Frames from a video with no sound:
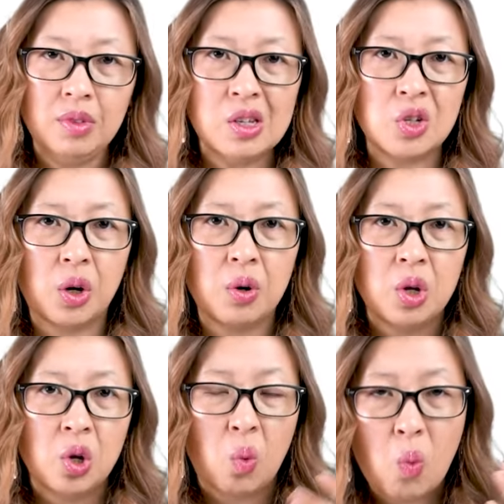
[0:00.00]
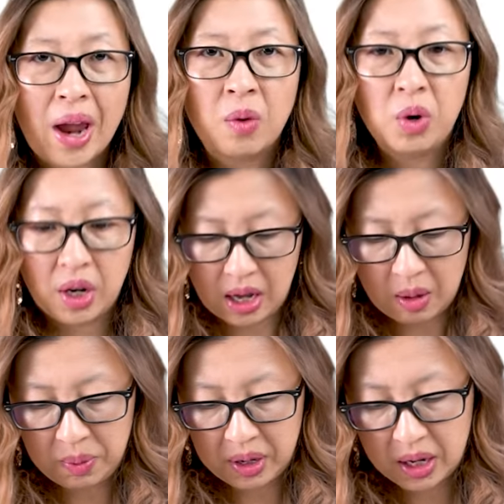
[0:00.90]
So when would a
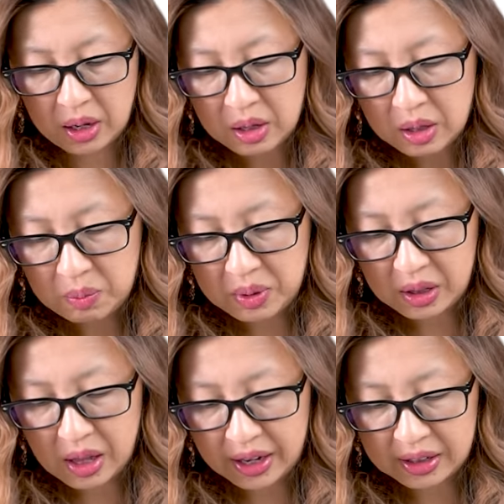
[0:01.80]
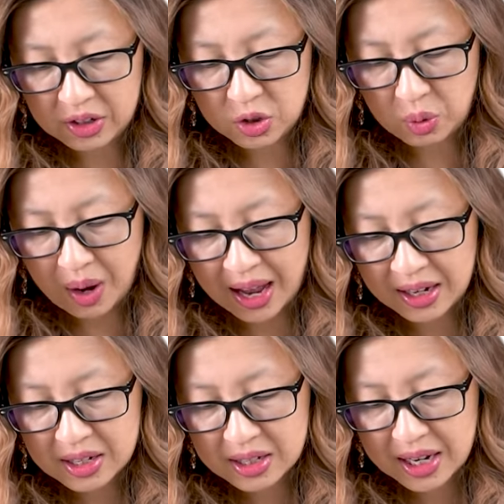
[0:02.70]
company be likely to
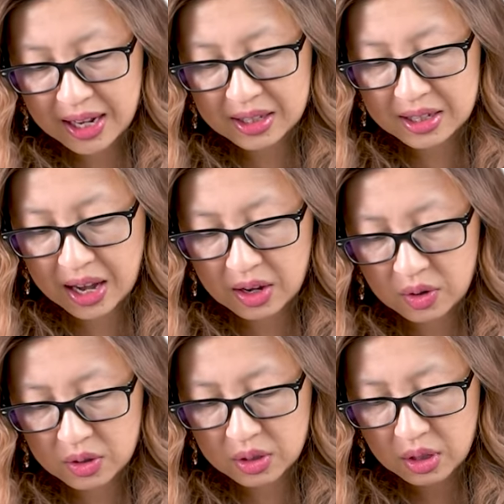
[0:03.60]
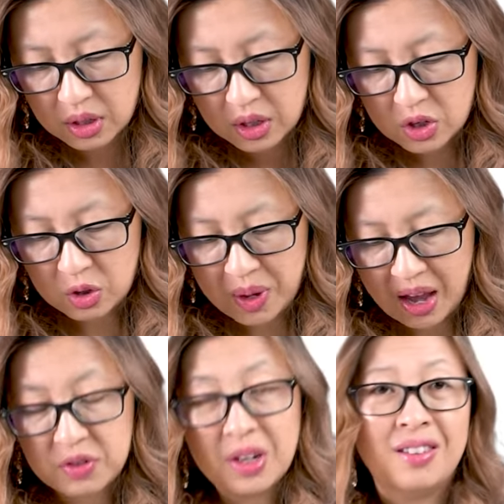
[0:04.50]
understate sales? So we
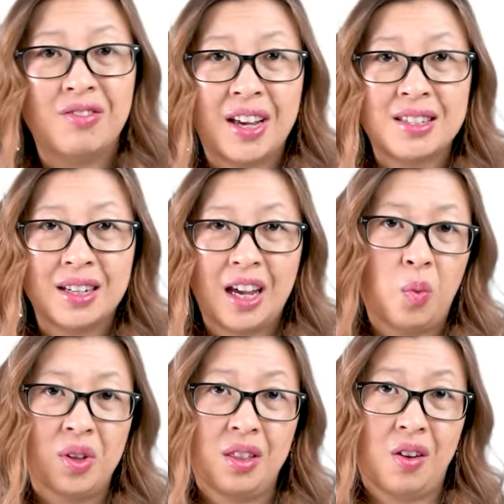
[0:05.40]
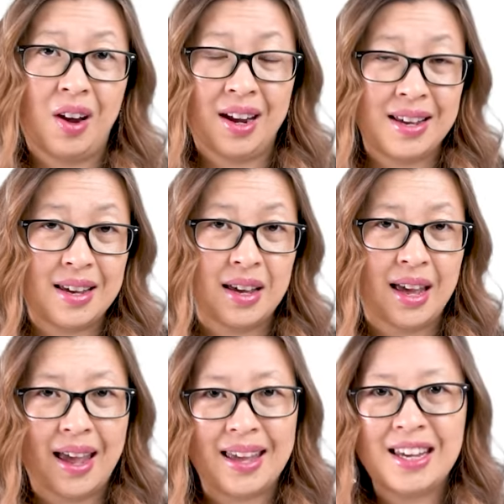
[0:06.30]
have to investigate whether there are any
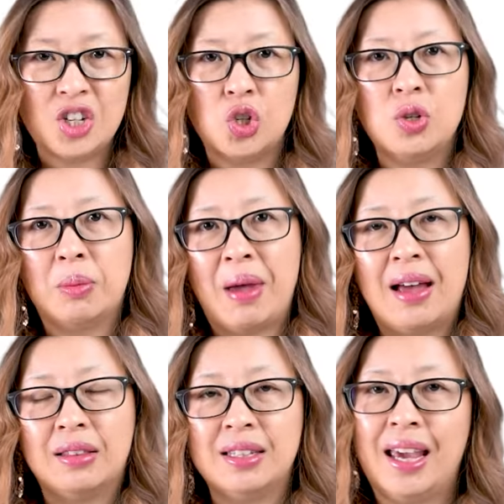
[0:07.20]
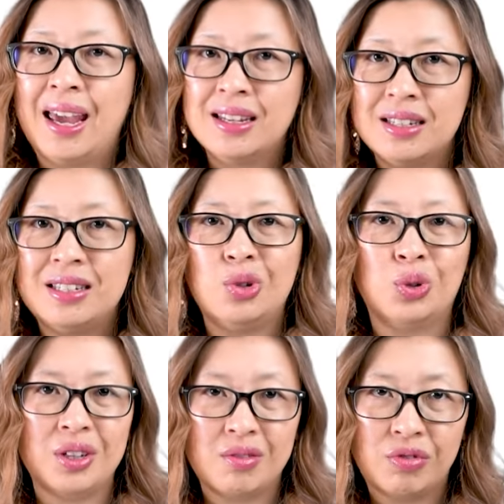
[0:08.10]
issues about the entity or
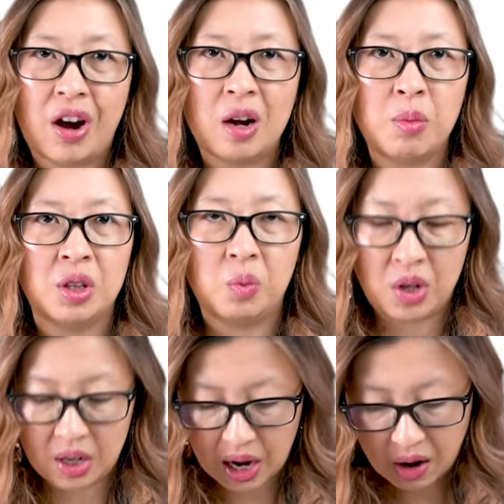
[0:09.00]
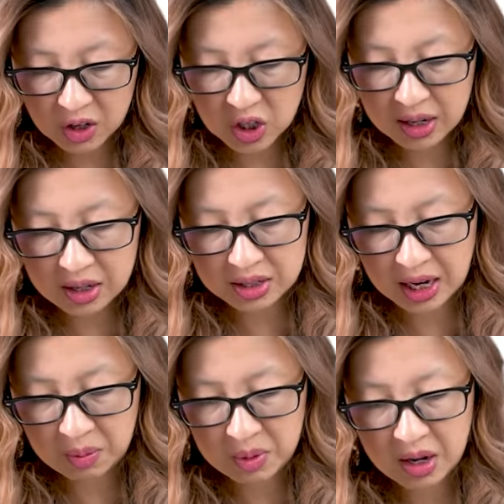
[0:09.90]
the environment that would encourage
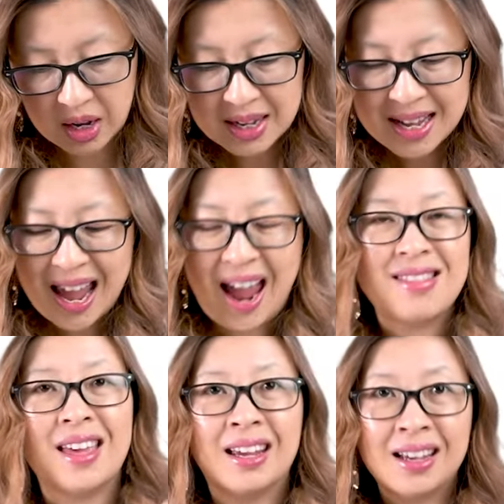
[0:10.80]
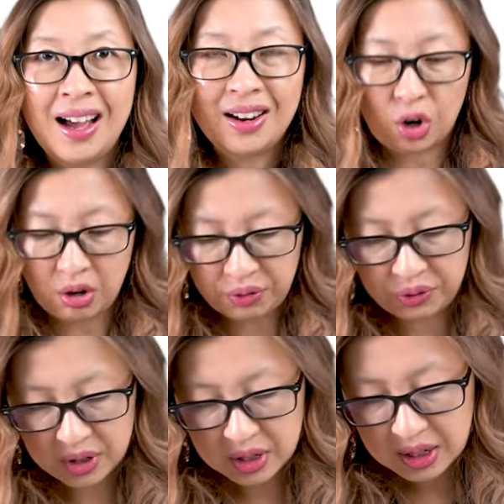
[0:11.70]
understatement. And then
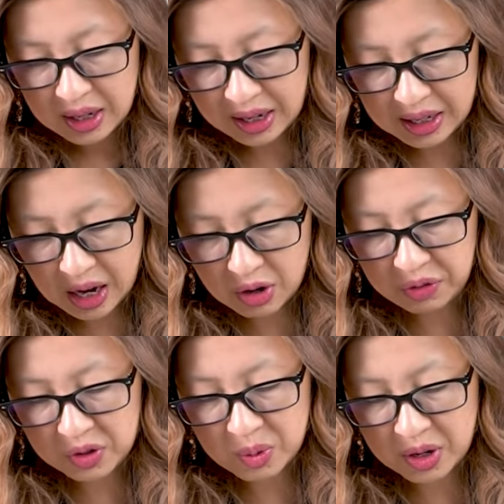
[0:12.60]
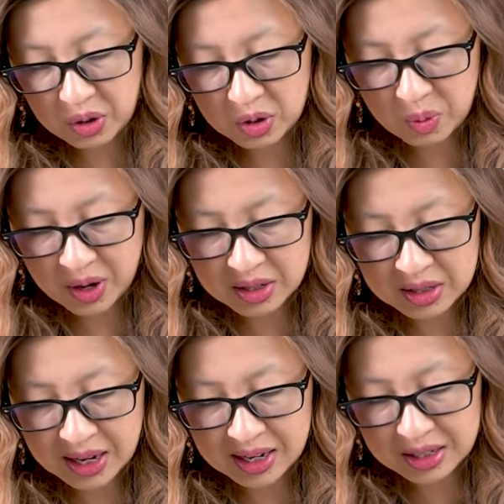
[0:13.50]
cutoff. And cutoff is one of those ones
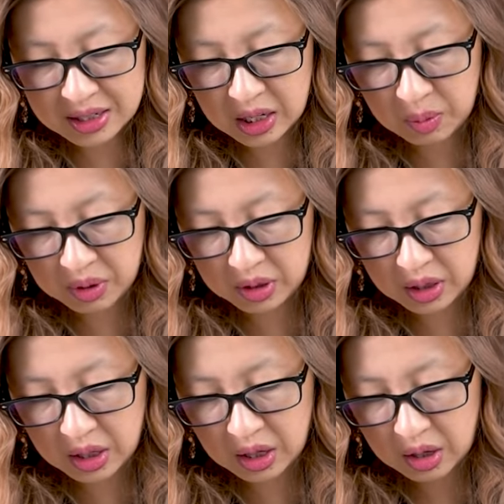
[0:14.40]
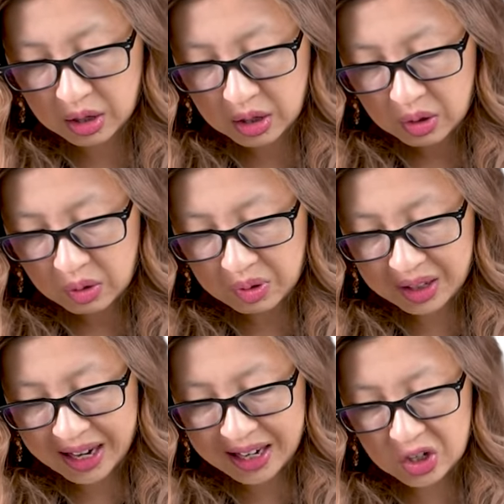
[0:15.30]
that is typically
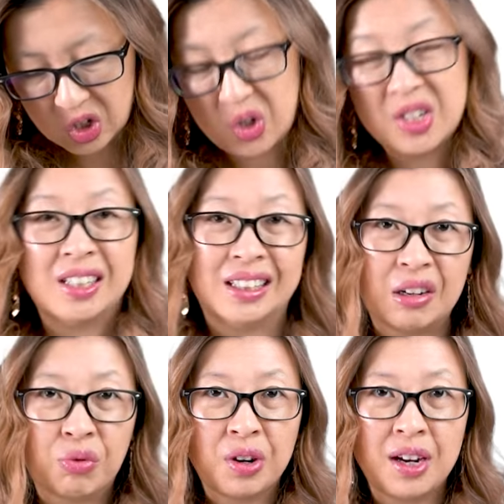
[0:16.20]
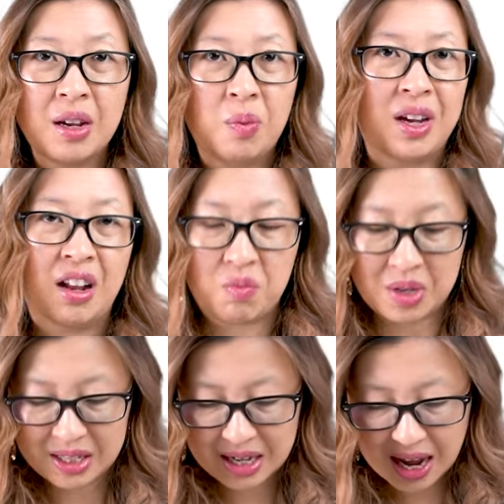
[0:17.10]
related to delivery, we could have
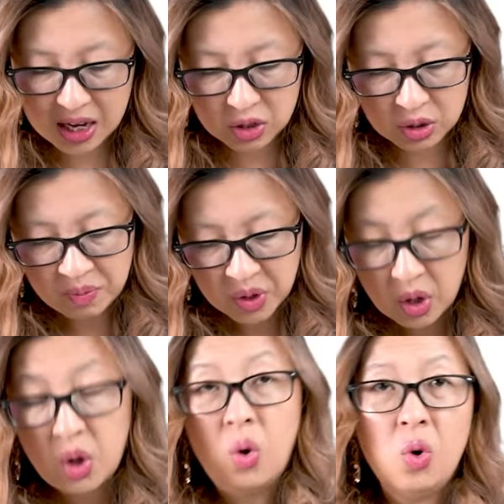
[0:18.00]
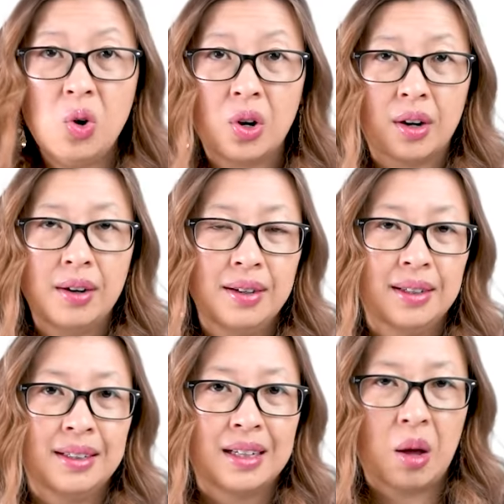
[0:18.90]
mistakes, or
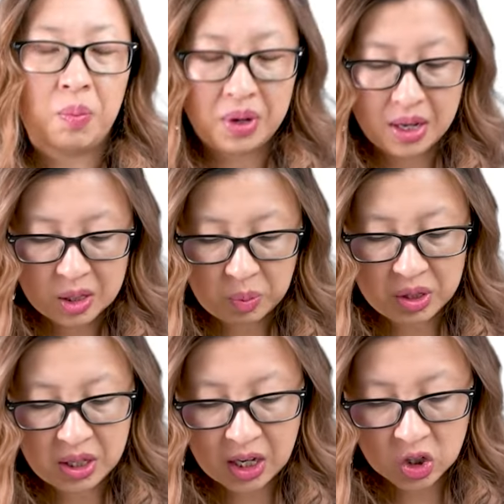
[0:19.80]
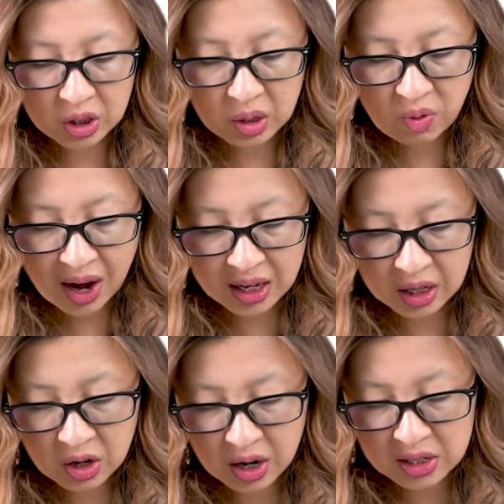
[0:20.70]
companies potentially
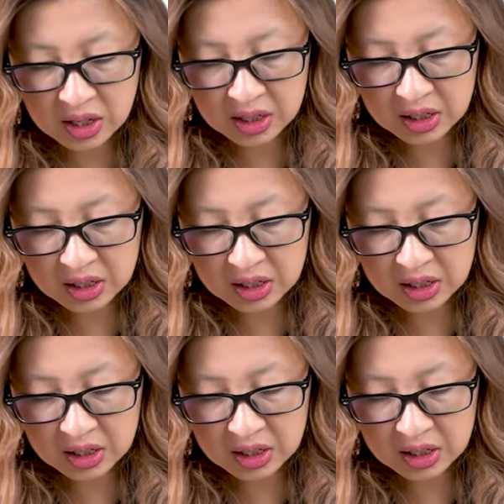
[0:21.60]
recognizing